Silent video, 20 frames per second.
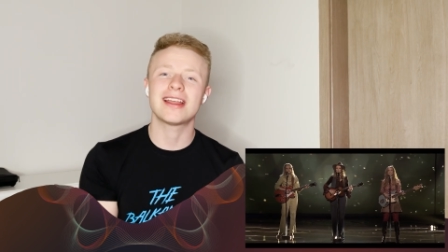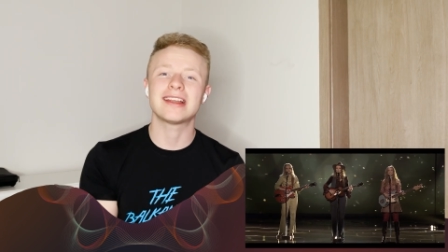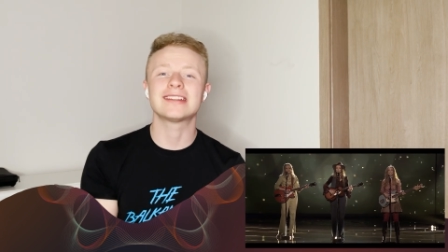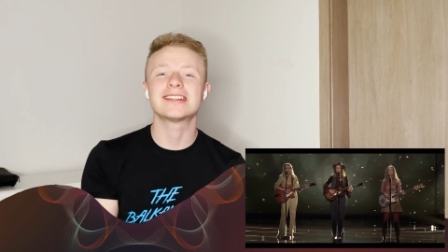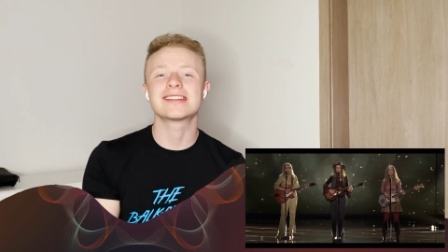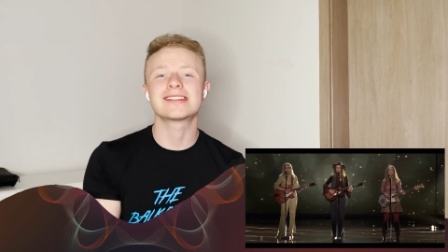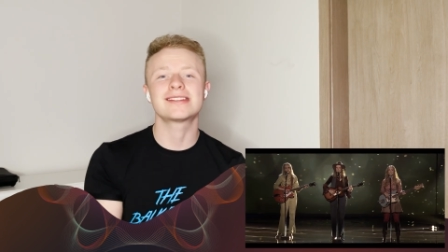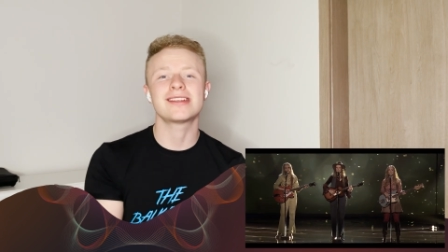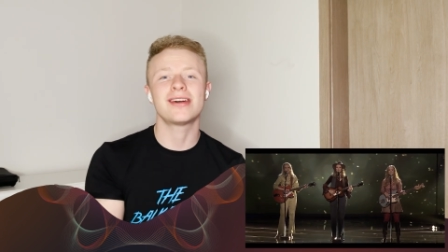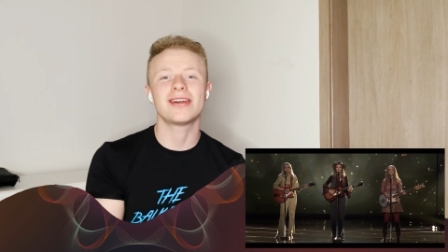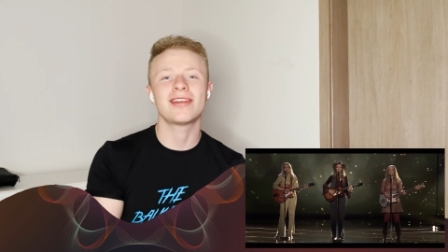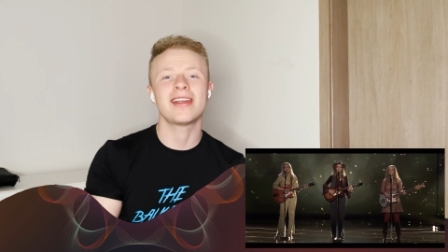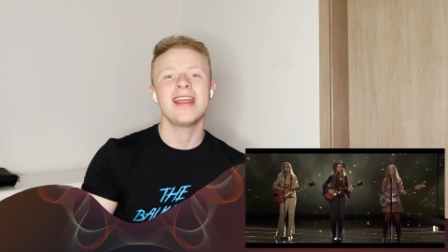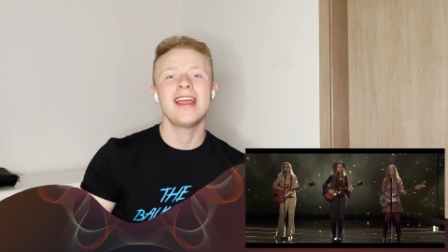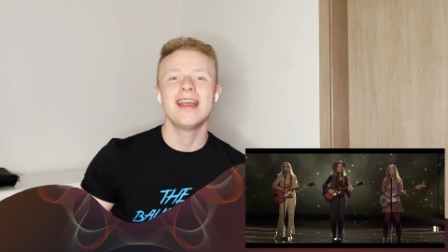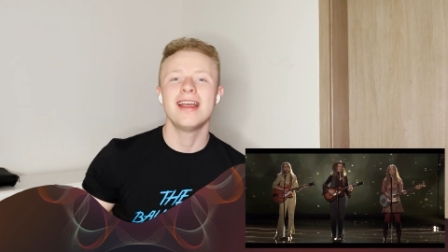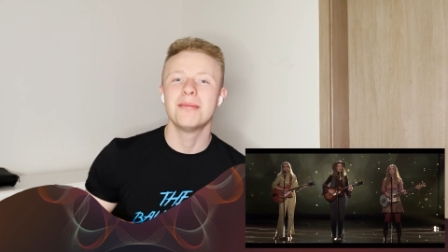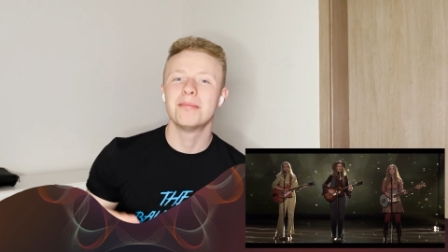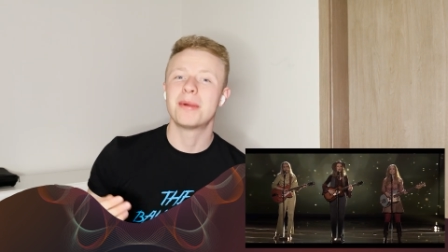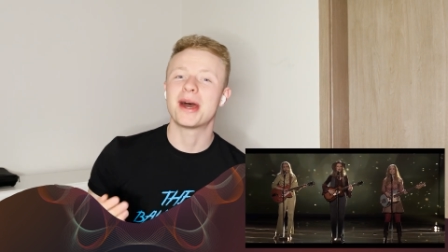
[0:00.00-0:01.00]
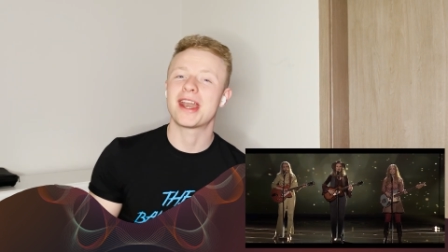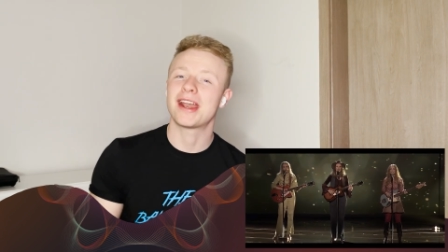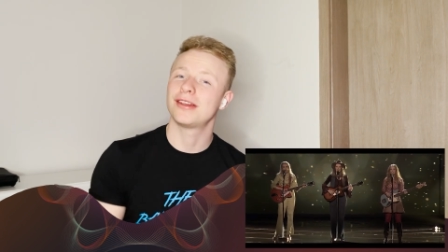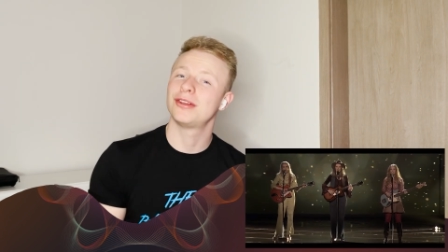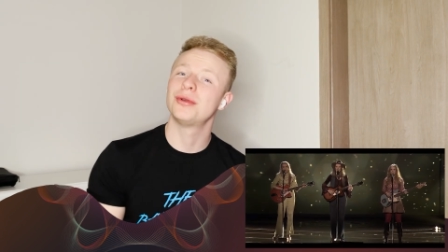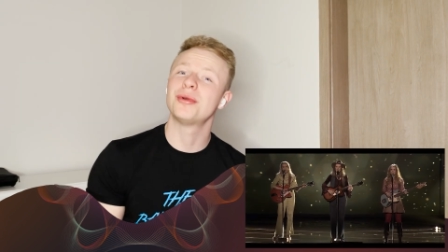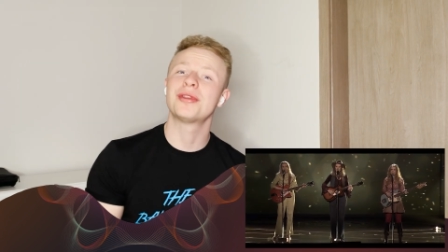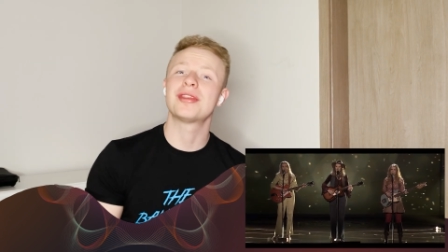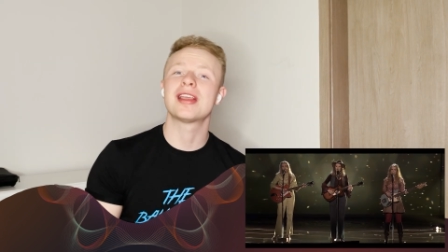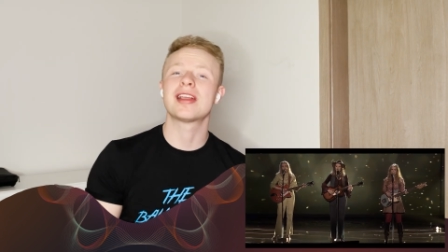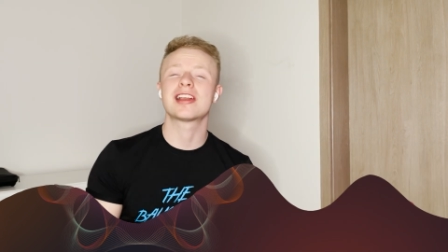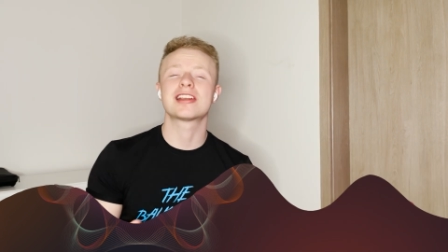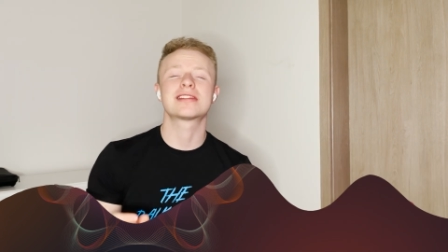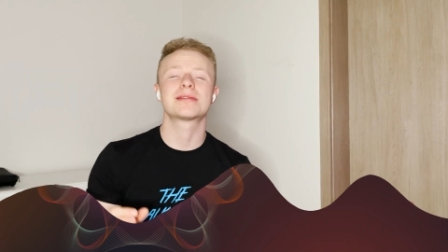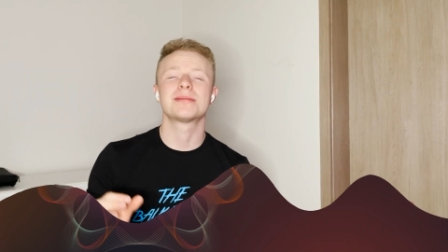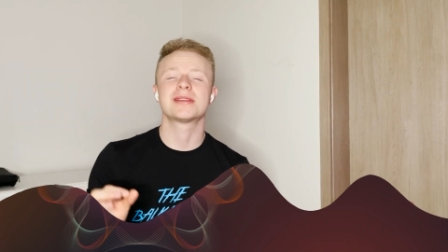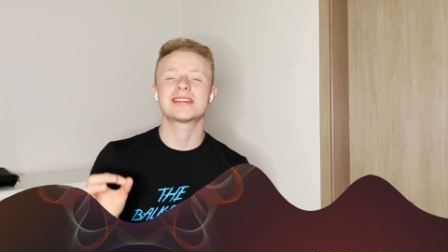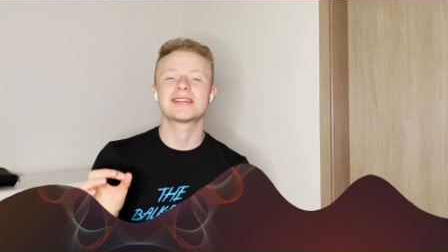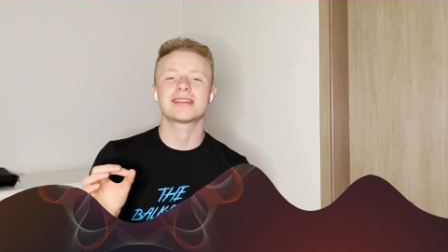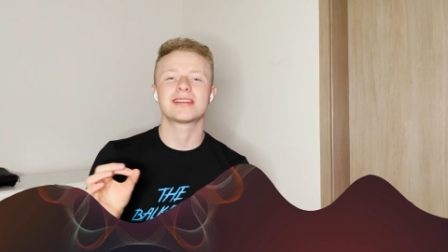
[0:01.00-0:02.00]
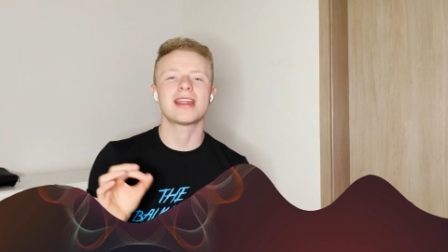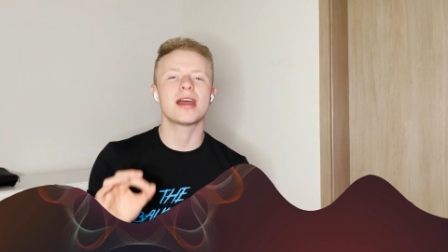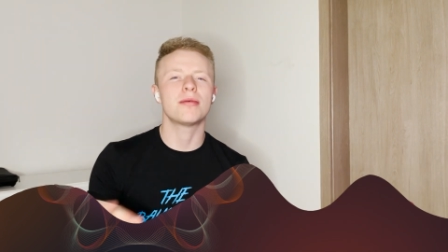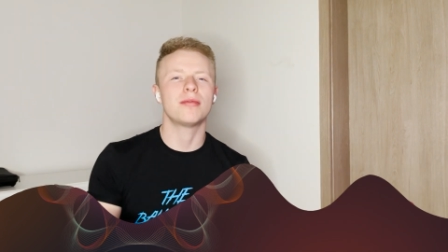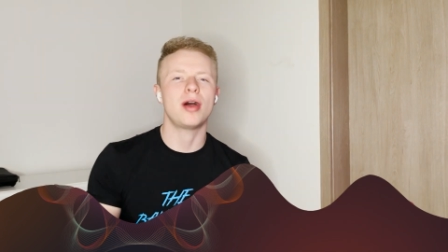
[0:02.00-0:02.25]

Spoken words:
This song, but I do think it's missing that